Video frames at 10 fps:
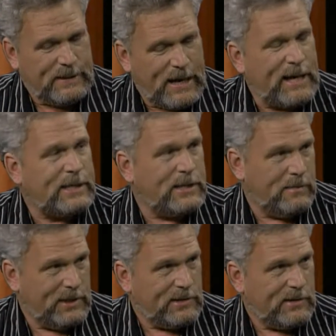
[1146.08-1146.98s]

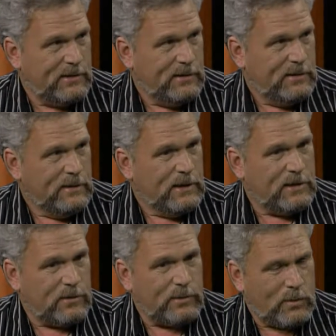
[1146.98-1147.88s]
academics.
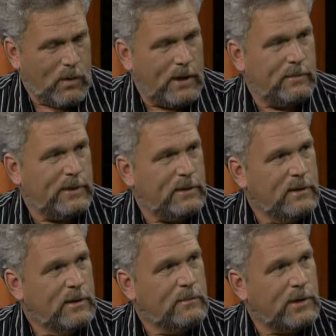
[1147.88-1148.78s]
It's a requirement
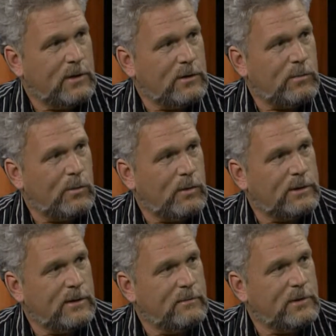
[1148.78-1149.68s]
because we
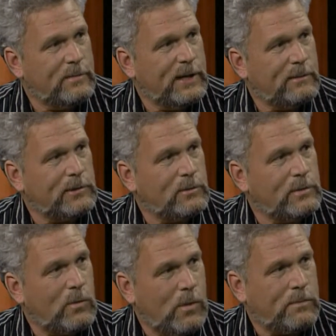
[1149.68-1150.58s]
want them to be able to
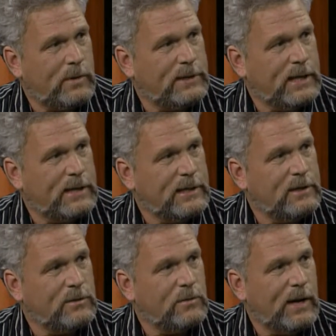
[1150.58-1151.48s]
incorporate that
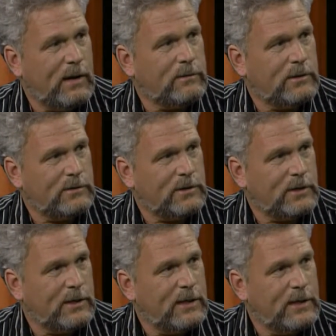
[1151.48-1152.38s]
into how they're
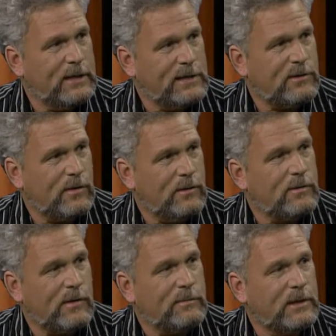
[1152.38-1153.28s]
learning, and that's
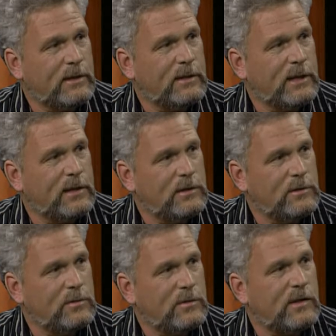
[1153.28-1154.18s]
something that they can
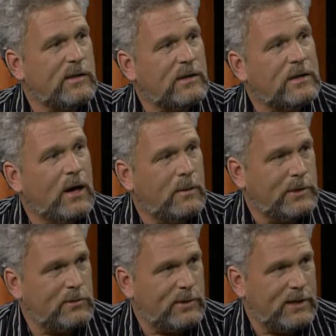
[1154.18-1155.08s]
use as a
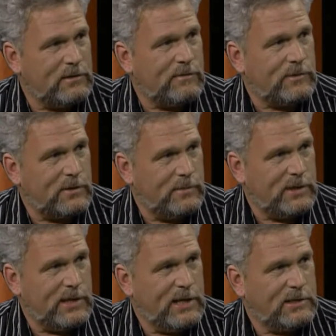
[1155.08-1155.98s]
common grounds for
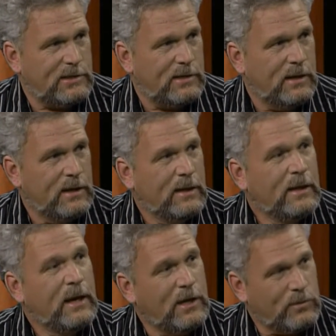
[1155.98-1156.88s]
communication.
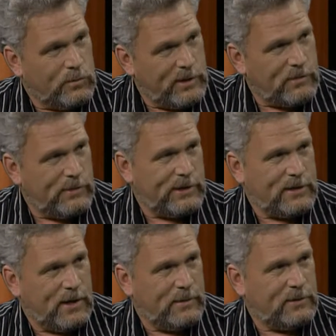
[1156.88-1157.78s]
And the reason why the
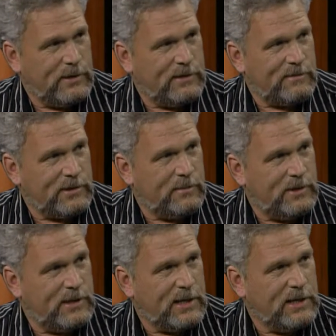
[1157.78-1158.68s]
common grounds for
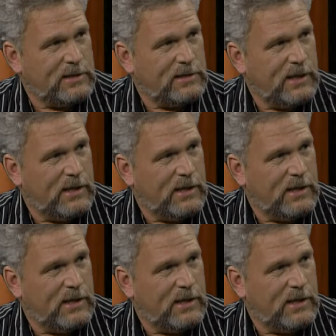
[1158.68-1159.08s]
communication